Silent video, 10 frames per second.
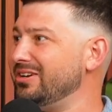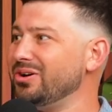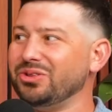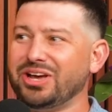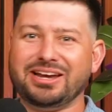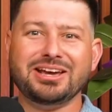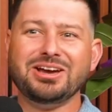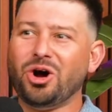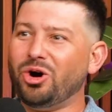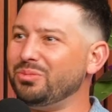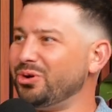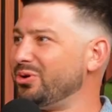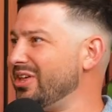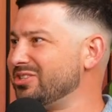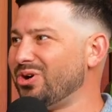No like homeowner
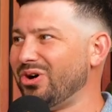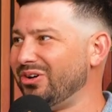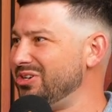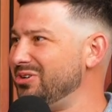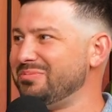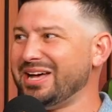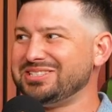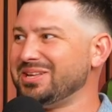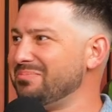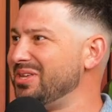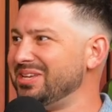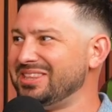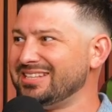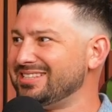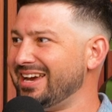that's calling you about something
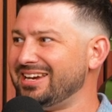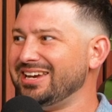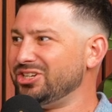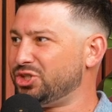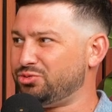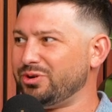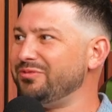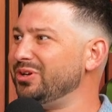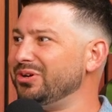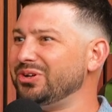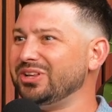that's like trivial.